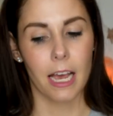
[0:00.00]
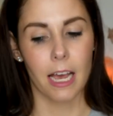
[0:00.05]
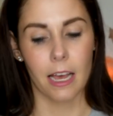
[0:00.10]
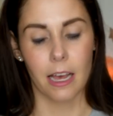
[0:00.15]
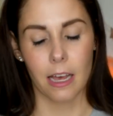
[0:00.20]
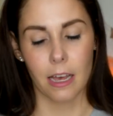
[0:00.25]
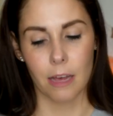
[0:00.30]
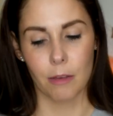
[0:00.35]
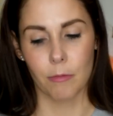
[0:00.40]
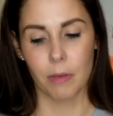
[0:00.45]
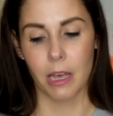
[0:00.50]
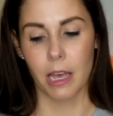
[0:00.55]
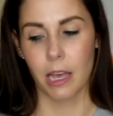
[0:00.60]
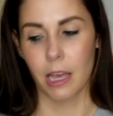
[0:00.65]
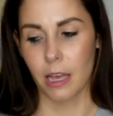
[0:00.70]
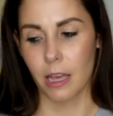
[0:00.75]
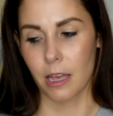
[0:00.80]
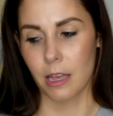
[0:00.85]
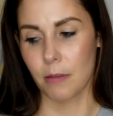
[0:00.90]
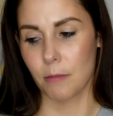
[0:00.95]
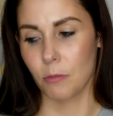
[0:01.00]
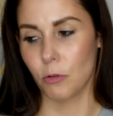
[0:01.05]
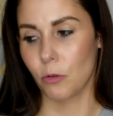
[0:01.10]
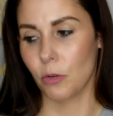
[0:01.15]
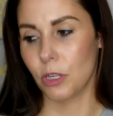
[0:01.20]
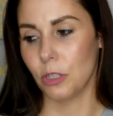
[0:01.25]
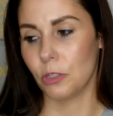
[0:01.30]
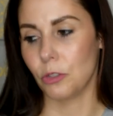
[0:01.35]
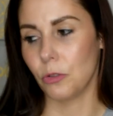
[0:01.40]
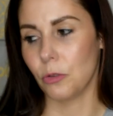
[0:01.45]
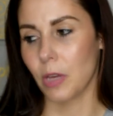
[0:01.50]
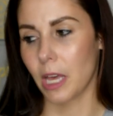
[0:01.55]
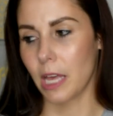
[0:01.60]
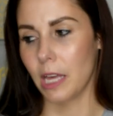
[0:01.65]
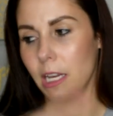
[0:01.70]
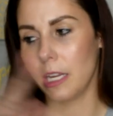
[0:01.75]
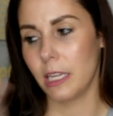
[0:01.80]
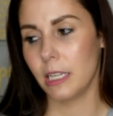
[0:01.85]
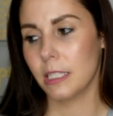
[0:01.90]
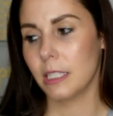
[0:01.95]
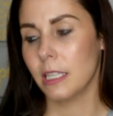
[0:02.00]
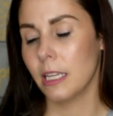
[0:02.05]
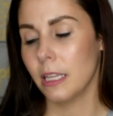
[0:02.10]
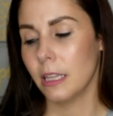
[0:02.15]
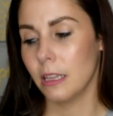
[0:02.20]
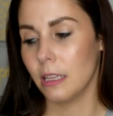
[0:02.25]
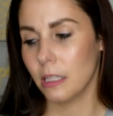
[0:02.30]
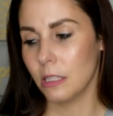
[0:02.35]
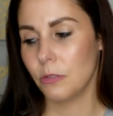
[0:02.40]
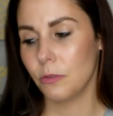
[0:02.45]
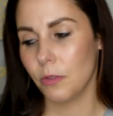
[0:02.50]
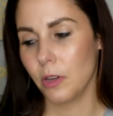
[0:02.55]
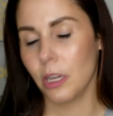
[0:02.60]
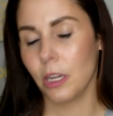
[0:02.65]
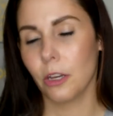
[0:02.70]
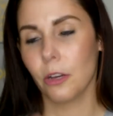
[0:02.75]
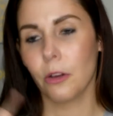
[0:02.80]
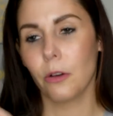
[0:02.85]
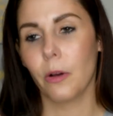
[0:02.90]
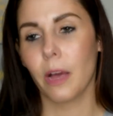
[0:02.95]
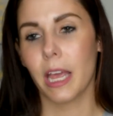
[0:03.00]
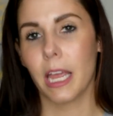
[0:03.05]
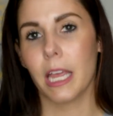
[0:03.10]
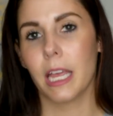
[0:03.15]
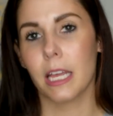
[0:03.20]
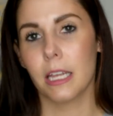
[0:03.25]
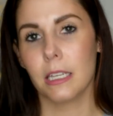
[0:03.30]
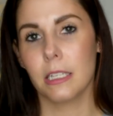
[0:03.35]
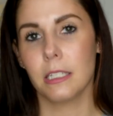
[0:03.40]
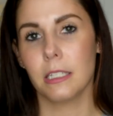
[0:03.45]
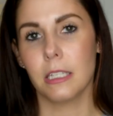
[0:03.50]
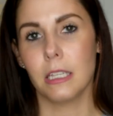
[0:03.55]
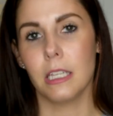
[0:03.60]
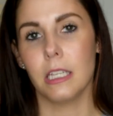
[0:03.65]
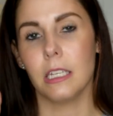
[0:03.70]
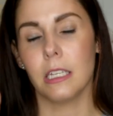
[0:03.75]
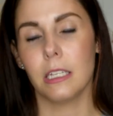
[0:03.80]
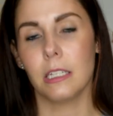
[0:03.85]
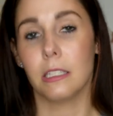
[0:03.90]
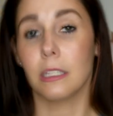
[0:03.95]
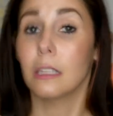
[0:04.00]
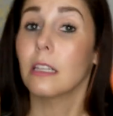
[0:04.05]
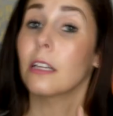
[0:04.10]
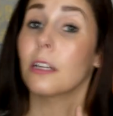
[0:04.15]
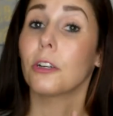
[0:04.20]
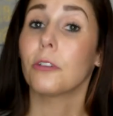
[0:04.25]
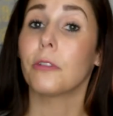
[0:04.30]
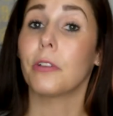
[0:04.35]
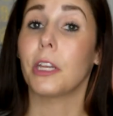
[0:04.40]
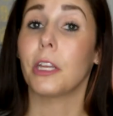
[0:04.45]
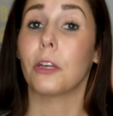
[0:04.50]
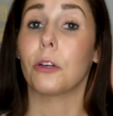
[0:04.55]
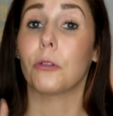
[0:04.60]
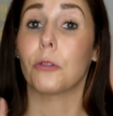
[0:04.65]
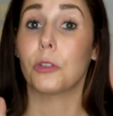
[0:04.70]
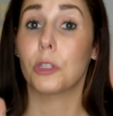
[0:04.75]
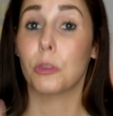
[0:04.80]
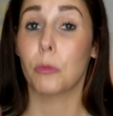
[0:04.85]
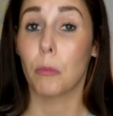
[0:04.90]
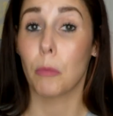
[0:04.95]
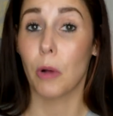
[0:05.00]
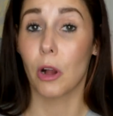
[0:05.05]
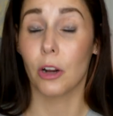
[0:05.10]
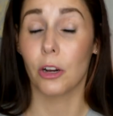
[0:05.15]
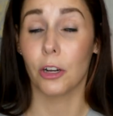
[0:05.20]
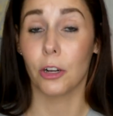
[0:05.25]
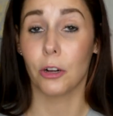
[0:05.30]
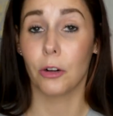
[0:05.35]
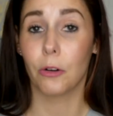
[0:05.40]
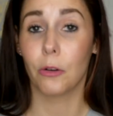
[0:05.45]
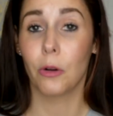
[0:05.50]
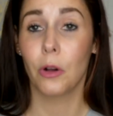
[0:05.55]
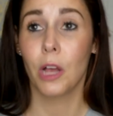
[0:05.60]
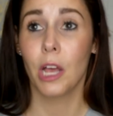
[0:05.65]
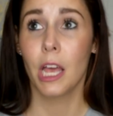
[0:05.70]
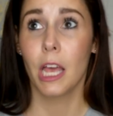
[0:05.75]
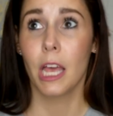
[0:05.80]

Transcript: I'm going to edit this video and the declutter video tomorrow,